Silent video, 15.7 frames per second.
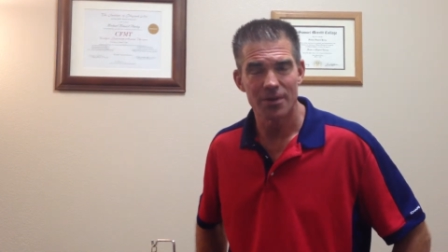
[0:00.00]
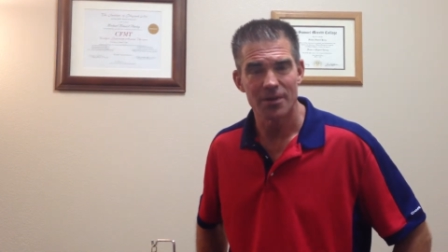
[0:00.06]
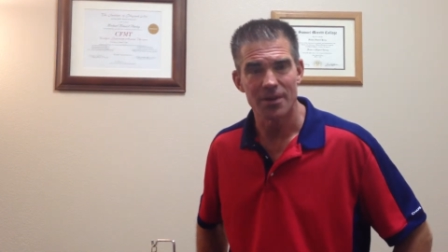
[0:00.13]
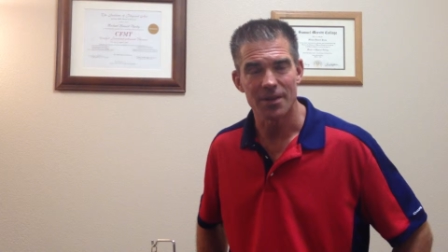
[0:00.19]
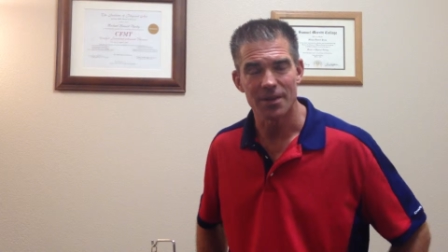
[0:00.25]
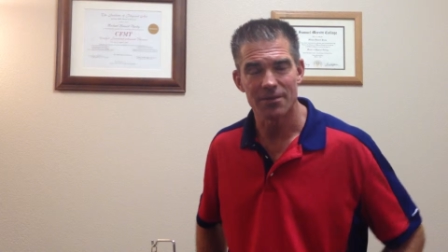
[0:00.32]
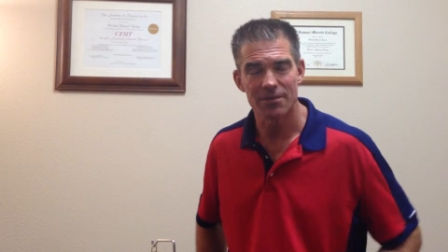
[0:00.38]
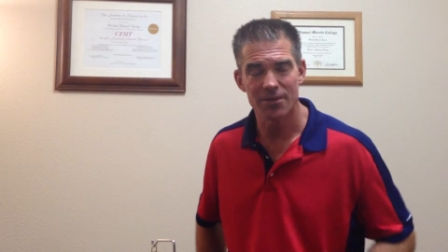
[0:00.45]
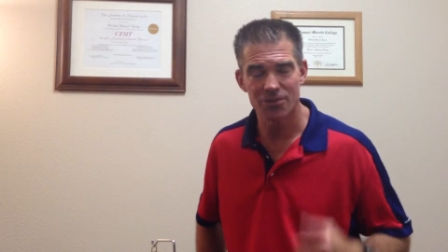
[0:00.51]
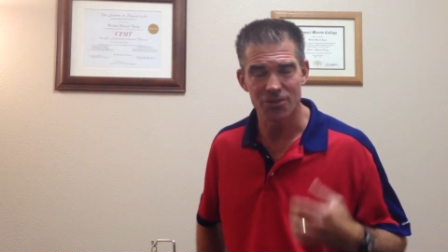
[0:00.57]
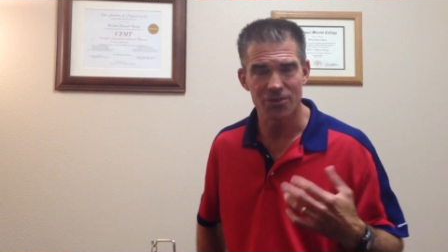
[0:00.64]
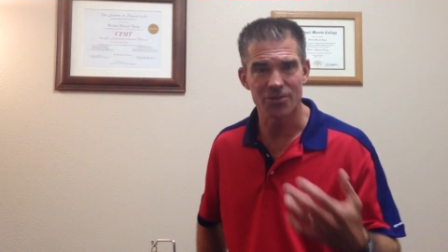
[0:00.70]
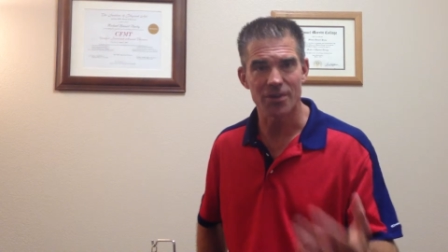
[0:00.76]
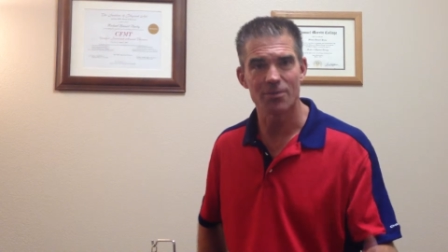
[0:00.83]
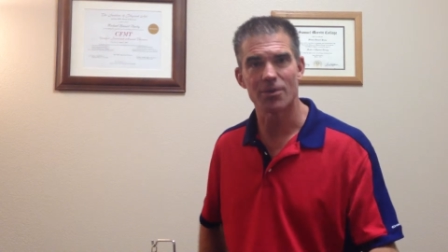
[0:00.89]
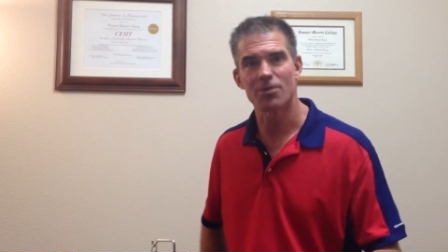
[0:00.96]
the
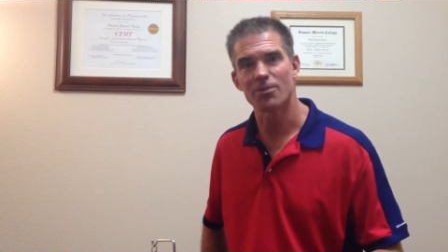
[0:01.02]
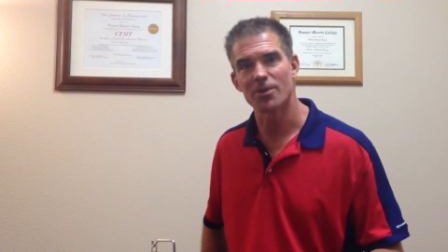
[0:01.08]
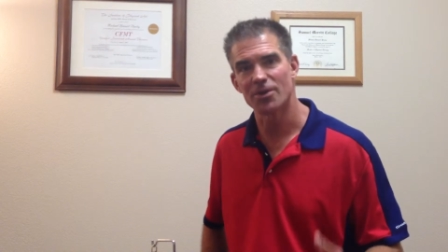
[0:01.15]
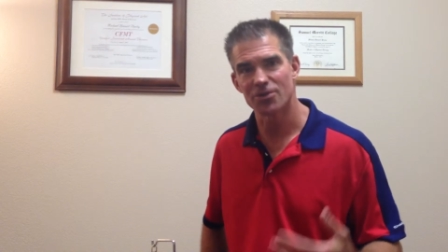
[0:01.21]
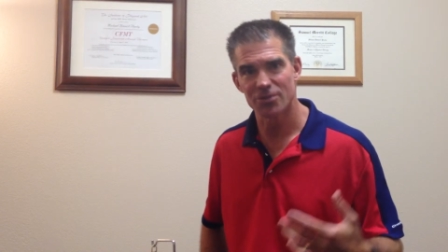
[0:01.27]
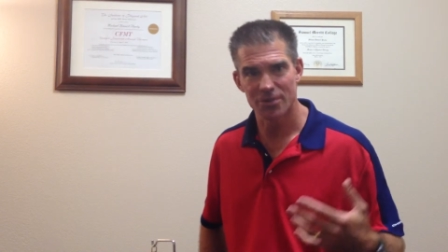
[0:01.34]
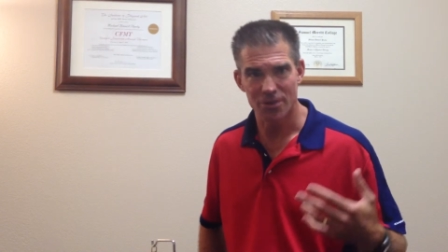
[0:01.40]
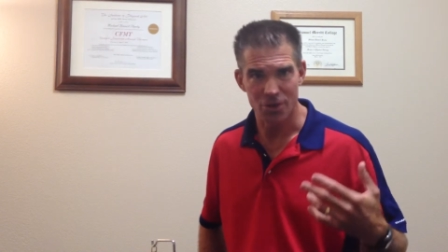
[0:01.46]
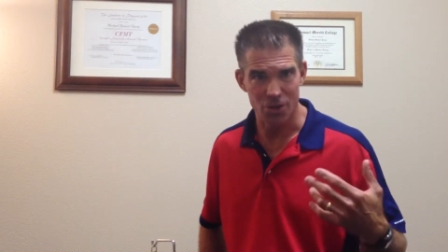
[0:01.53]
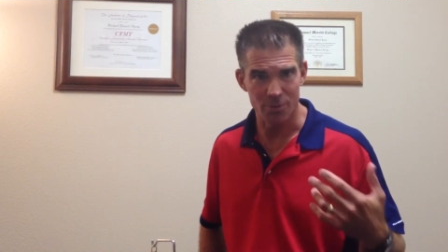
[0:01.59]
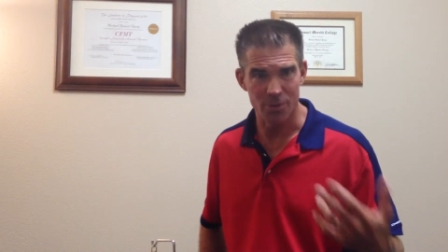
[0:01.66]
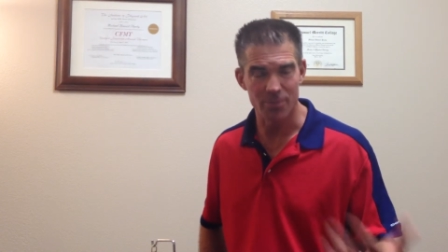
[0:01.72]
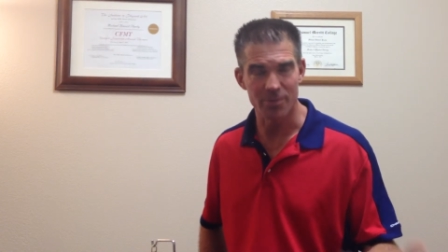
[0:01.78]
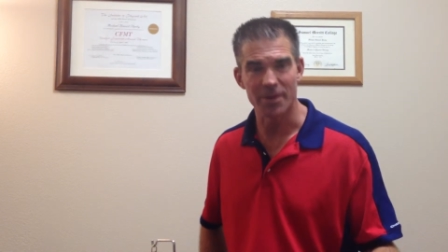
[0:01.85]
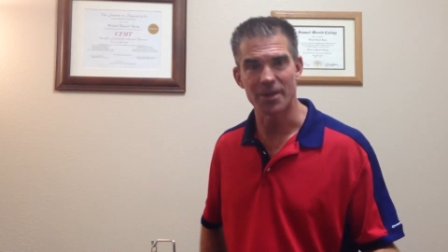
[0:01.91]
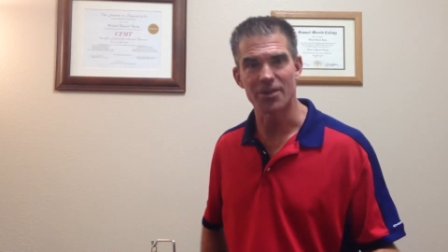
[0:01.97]
efficiency with which human
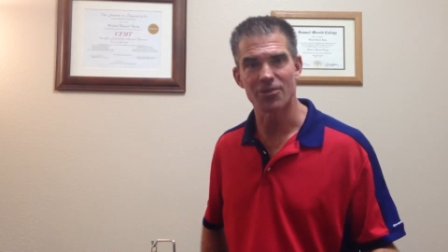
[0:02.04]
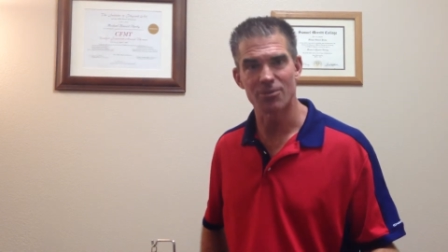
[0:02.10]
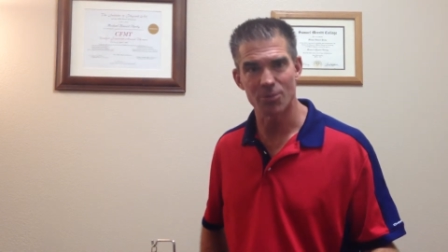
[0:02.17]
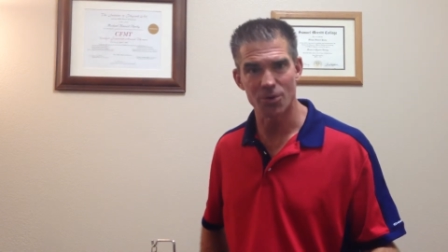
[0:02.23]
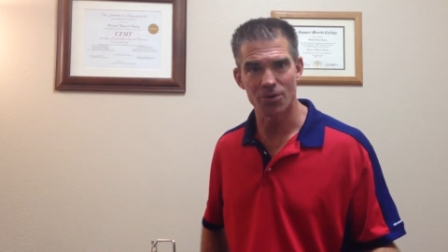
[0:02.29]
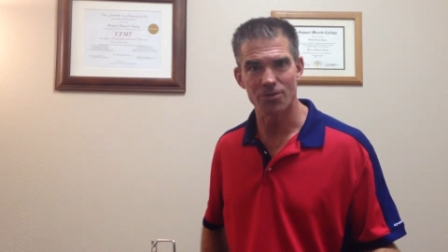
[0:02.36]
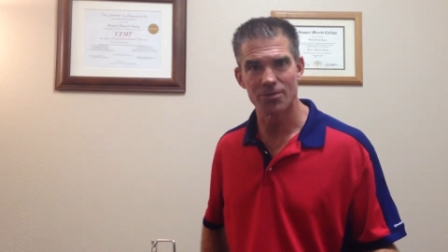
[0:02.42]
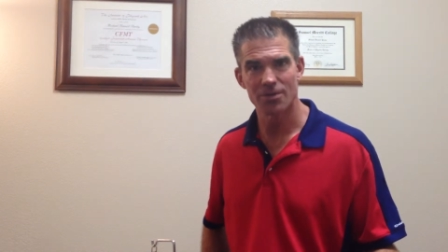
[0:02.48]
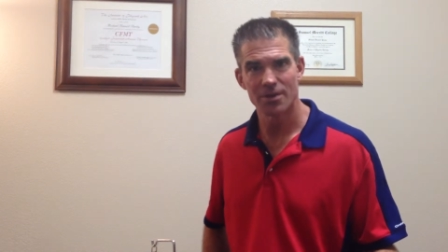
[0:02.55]
beings move.